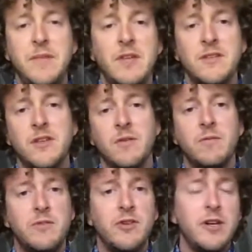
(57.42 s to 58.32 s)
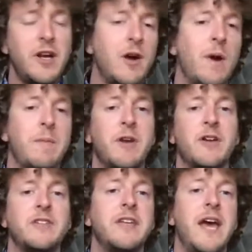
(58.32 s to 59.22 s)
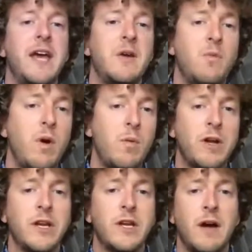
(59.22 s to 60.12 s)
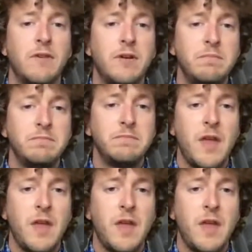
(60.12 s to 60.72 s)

So during our webinar today, what we're going to cover,